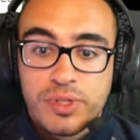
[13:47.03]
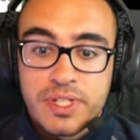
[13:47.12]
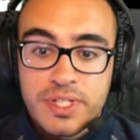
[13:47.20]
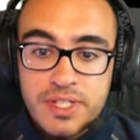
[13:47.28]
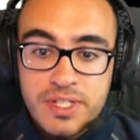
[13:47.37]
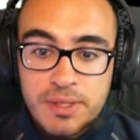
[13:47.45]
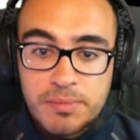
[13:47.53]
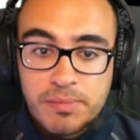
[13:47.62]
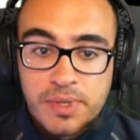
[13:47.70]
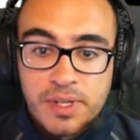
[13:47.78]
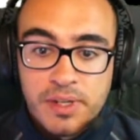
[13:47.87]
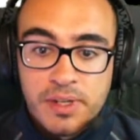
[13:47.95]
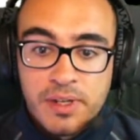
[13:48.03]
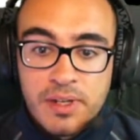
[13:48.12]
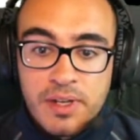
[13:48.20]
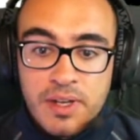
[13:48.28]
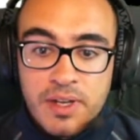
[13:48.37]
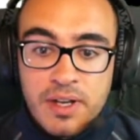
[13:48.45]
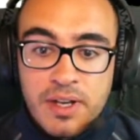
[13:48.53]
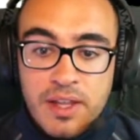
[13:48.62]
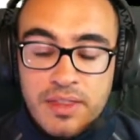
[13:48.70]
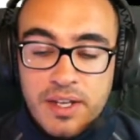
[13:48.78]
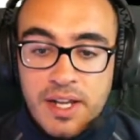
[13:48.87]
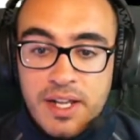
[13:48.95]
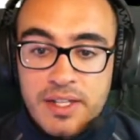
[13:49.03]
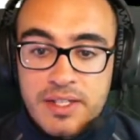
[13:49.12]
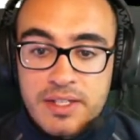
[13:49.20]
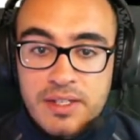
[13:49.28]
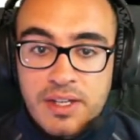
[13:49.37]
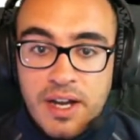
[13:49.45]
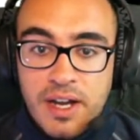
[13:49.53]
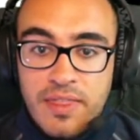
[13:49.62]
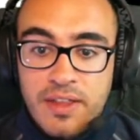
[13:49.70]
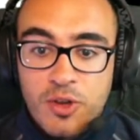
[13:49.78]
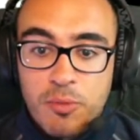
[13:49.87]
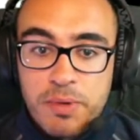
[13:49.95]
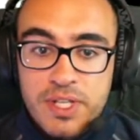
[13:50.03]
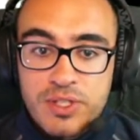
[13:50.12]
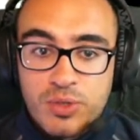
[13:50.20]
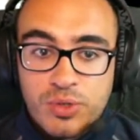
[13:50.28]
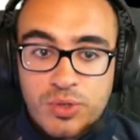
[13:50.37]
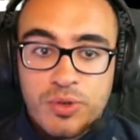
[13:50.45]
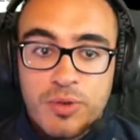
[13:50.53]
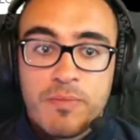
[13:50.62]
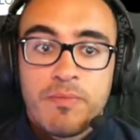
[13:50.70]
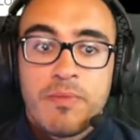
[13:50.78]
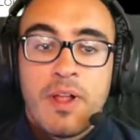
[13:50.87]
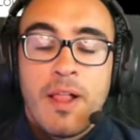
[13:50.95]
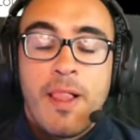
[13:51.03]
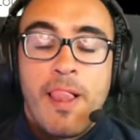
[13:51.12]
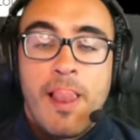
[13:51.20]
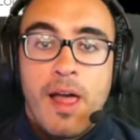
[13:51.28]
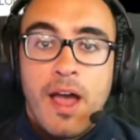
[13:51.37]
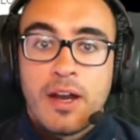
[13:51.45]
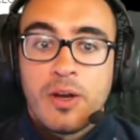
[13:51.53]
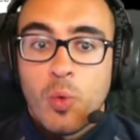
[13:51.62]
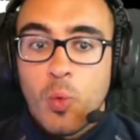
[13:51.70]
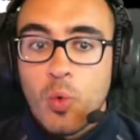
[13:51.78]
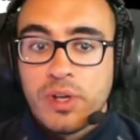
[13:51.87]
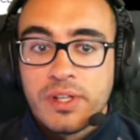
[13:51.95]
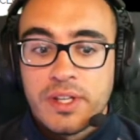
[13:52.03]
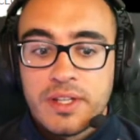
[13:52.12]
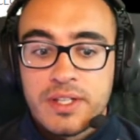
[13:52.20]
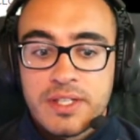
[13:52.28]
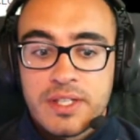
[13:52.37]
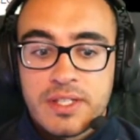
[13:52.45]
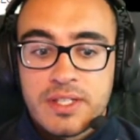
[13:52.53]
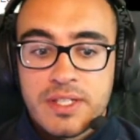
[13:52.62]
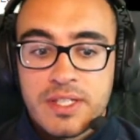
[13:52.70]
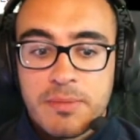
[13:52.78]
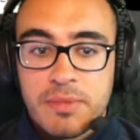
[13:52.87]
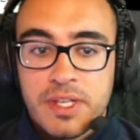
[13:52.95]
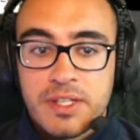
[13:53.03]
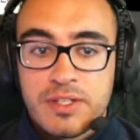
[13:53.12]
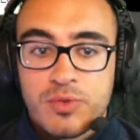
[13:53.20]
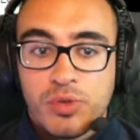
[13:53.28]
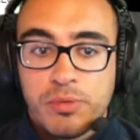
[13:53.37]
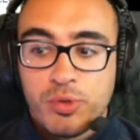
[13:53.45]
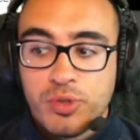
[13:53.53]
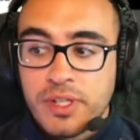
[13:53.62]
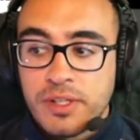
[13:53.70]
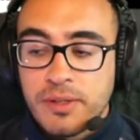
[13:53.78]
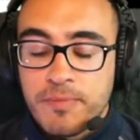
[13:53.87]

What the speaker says: the system. Nothing else and nothing complex to do. And when this system is rebooted,